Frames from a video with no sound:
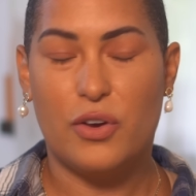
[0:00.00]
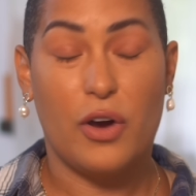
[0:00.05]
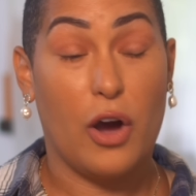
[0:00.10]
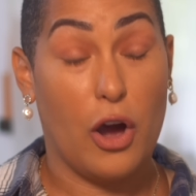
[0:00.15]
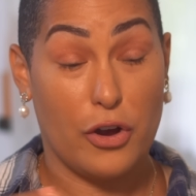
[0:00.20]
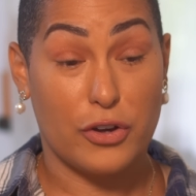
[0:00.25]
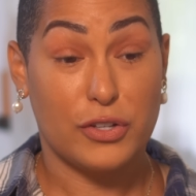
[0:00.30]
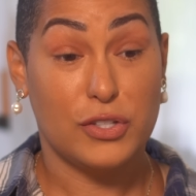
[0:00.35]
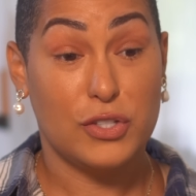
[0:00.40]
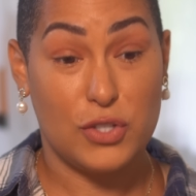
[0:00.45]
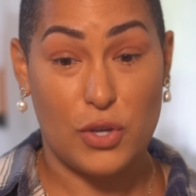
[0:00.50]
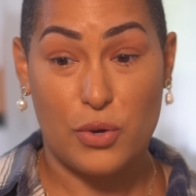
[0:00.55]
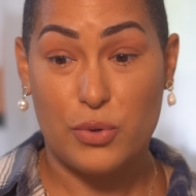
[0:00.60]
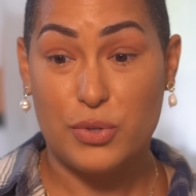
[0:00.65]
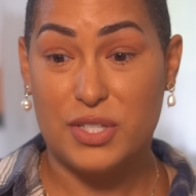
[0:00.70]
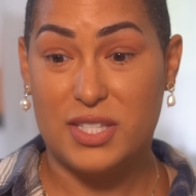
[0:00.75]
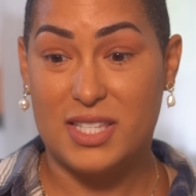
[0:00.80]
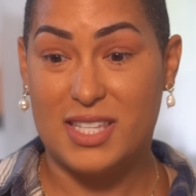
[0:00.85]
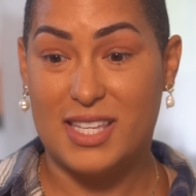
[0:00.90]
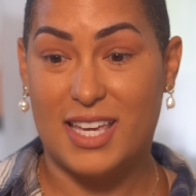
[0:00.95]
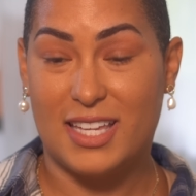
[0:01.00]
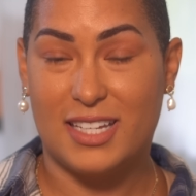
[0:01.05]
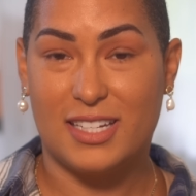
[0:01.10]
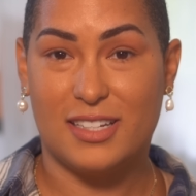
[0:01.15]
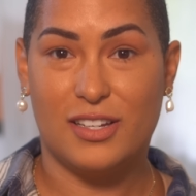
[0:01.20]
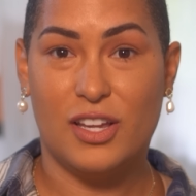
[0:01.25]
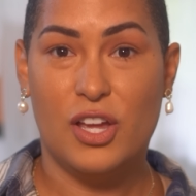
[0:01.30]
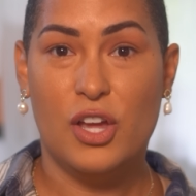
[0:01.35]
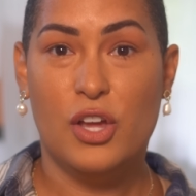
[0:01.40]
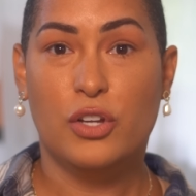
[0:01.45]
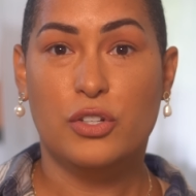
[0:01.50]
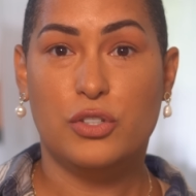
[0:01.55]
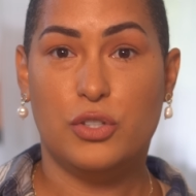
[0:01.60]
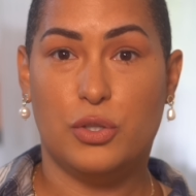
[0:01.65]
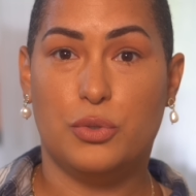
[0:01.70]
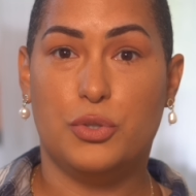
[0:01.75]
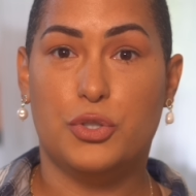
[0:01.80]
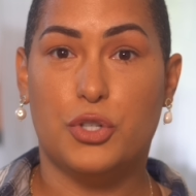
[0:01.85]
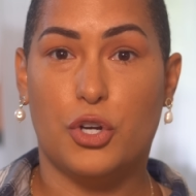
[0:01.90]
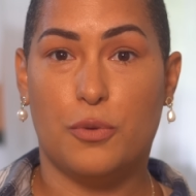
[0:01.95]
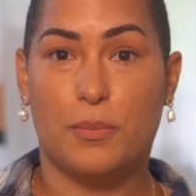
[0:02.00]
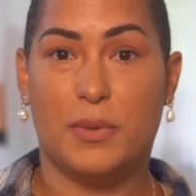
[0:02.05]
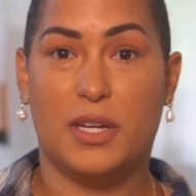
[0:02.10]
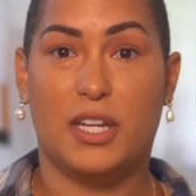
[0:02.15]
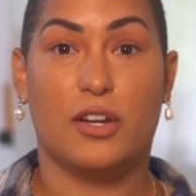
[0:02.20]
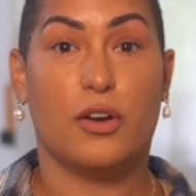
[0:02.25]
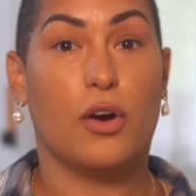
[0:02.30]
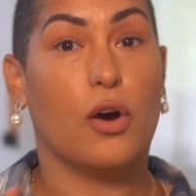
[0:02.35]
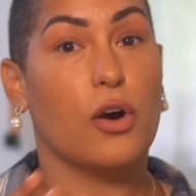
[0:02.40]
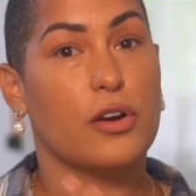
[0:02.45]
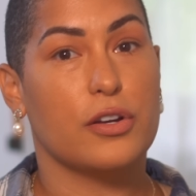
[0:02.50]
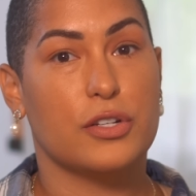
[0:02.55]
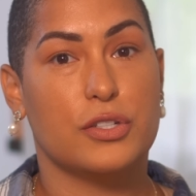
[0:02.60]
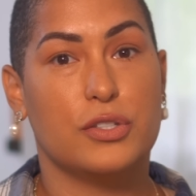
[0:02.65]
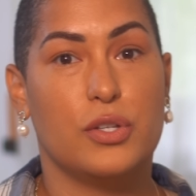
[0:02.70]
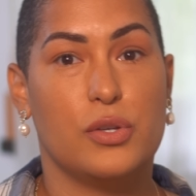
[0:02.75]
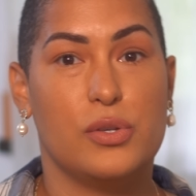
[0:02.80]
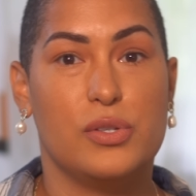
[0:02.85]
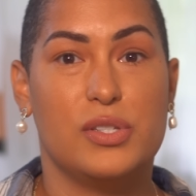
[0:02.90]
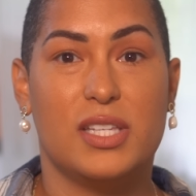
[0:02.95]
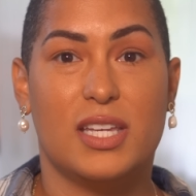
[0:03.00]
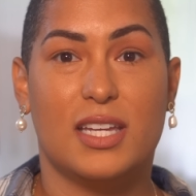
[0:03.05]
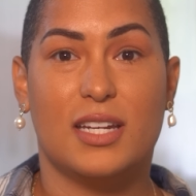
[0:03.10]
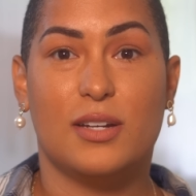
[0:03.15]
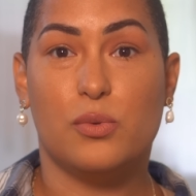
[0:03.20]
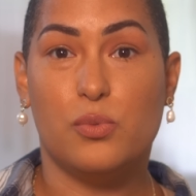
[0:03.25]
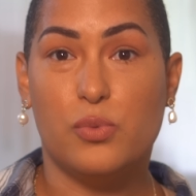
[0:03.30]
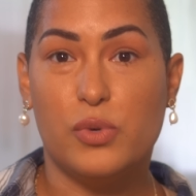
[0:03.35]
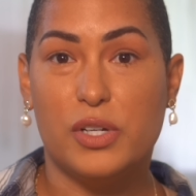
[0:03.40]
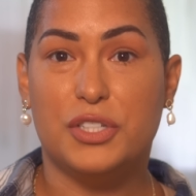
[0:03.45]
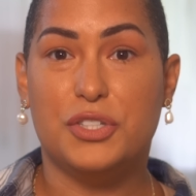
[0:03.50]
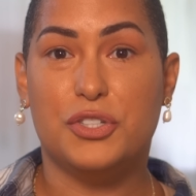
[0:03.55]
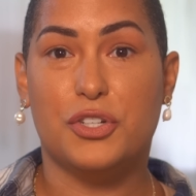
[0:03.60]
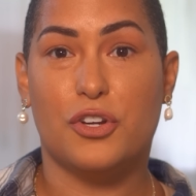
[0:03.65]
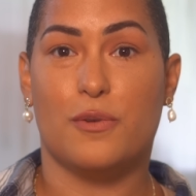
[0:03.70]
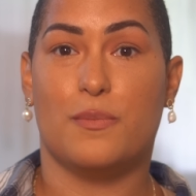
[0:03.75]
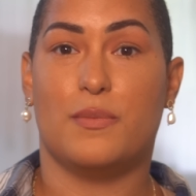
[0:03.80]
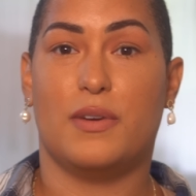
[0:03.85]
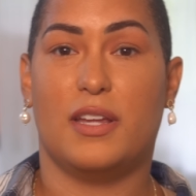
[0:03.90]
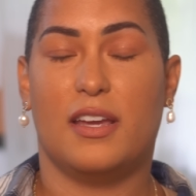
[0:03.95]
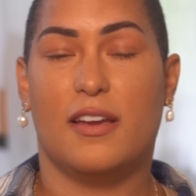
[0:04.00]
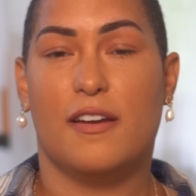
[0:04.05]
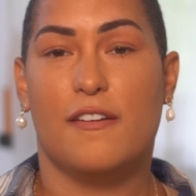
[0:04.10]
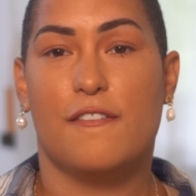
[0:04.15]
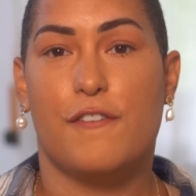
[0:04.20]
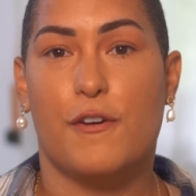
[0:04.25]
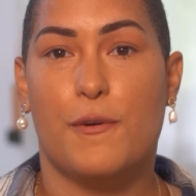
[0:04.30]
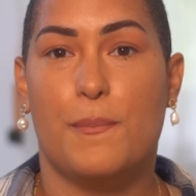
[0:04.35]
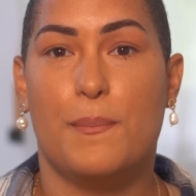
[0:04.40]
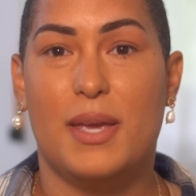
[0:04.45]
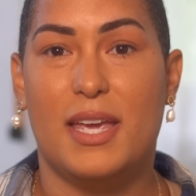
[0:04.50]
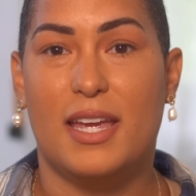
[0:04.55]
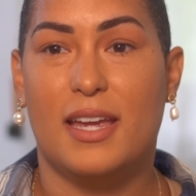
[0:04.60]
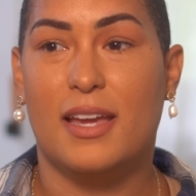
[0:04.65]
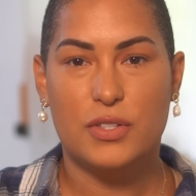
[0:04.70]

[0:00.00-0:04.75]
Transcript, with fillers: are associated to Germany or associated with Germany for me.